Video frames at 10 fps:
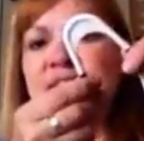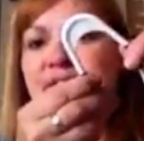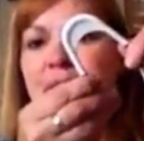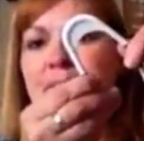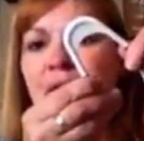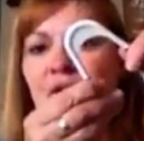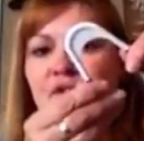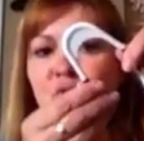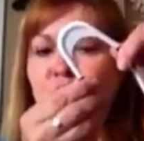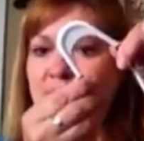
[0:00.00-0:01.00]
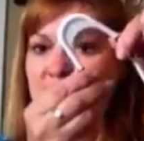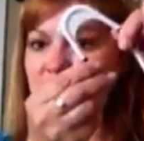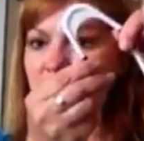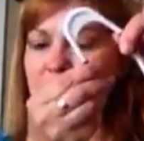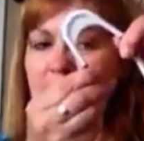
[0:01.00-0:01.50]
even part, okay?
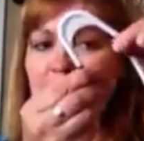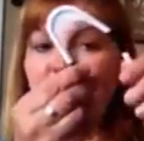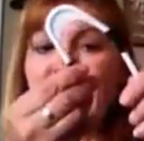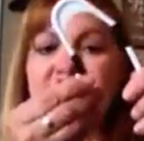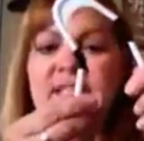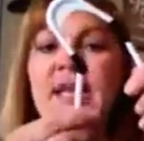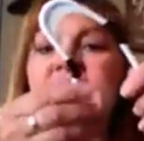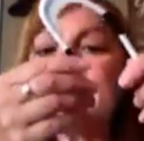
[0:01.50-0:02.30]
So remember that.